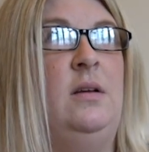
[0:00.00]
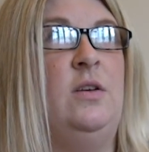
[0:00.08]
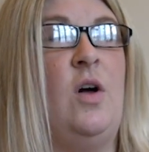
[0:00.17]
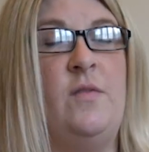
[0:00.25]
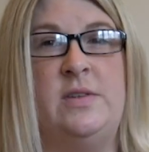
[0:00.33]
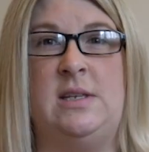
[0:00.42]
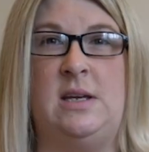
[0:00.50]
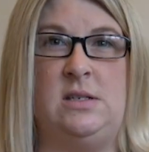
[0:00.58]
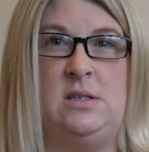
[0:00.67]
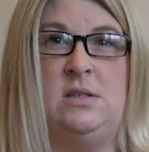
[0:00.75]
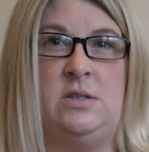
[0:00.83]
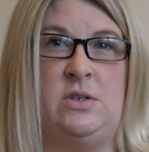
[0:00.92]

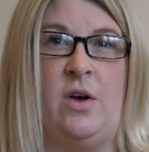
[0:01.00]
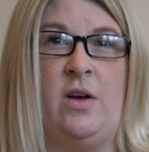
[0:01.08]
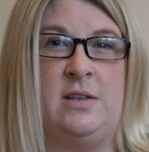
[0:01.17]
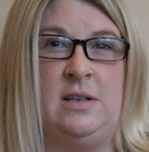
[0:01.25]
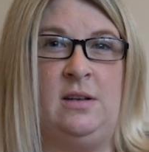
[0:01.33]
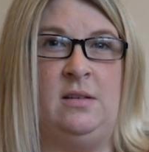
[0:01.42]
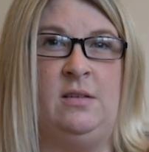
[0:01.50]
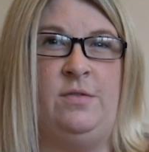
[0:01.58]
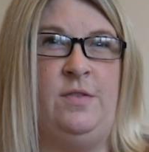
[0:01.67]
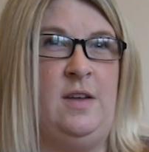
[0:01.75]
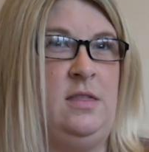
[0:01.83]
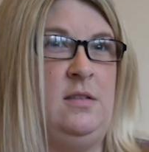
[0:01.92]
conversations started on the
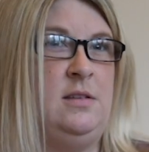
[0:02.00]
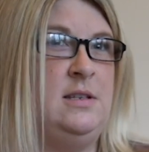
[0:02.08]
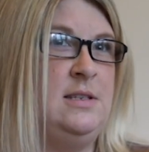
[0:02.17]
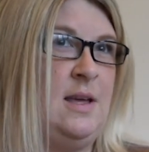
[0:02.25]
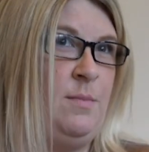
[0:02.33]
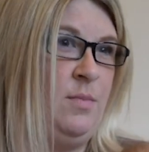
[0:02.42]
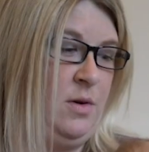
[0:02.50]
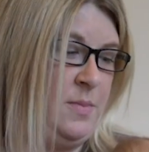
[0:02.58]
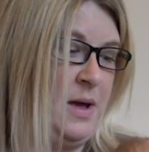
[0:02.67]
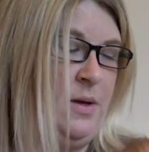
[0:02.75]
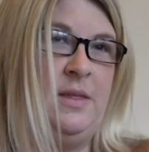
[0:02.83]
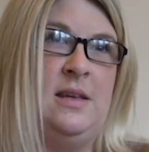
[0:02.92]
5th of December
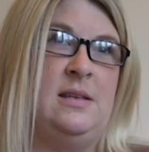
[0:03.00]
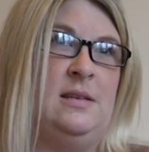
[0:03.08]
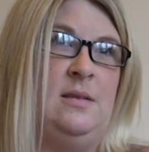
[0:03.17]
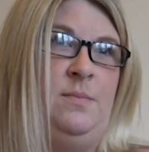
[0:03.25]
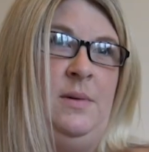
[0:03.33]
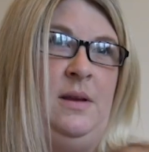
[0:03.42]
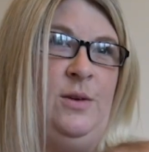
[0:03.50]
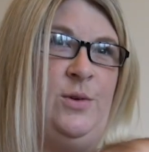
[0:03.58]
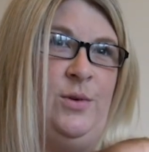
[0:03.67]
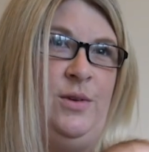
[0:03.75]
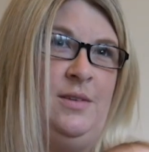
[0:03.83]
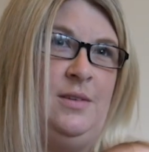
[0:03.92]
about this being
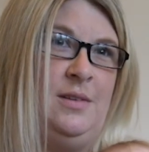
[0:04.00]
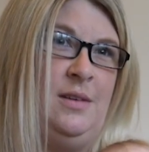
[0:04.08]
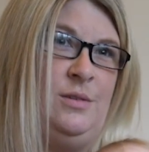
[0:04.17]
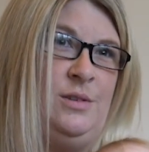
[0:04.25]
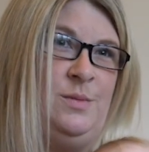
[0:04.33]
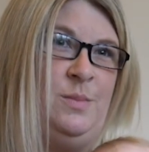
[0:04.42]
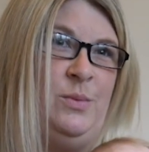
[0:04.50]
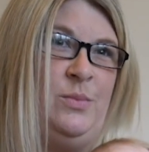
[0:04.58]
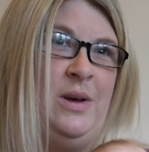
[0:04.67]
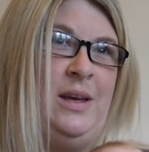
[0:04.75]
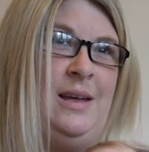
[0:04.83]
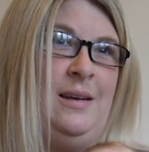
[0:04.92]
done, so she's been
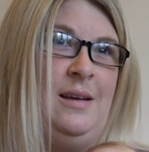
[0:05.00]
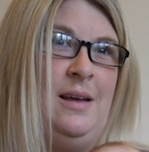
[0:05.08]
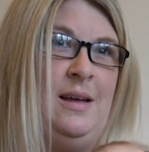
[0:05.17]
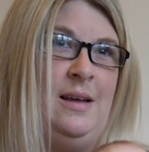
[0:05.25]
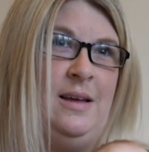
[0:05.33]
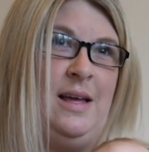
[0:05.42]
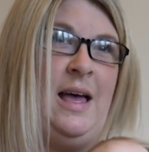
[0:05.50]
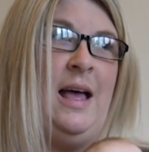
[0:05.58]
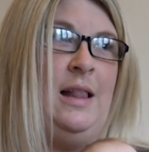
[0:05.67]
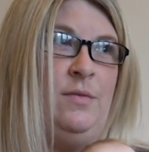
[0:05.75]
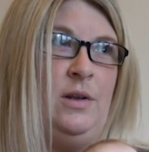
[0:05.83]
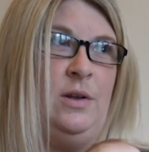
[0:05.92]
waiting a
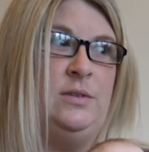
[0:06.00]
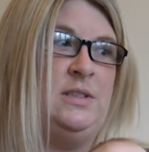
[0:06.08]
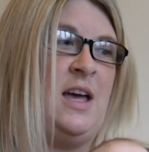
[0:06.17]
hell of a long